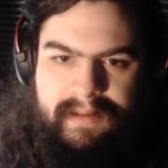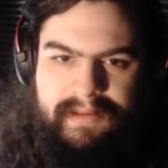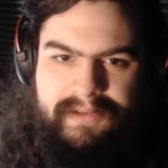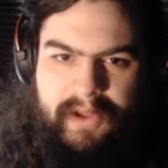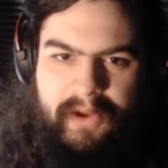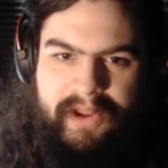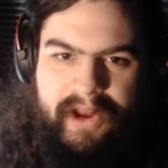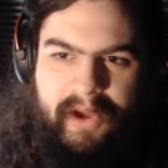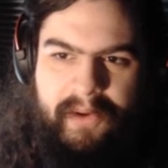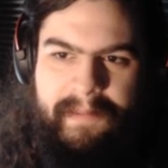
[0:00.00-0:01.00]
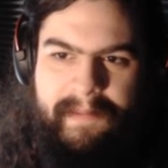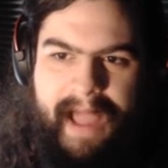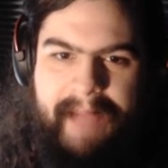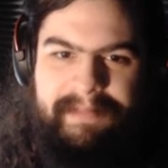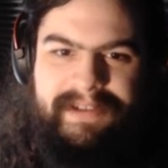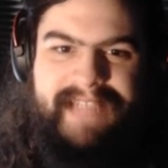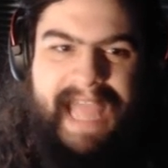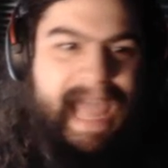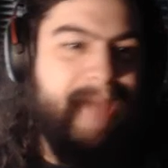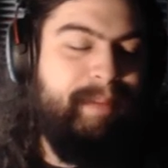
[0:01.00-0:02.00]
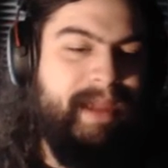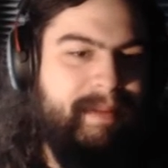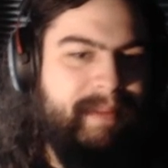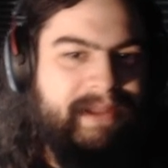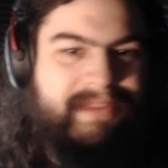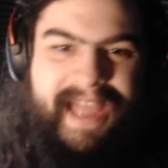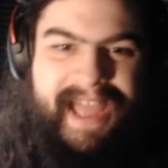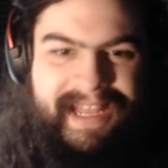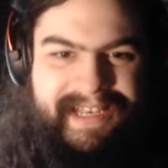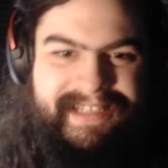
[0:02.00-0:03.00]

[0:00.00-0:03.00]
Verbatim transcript: So, you know, I'm just happy about that.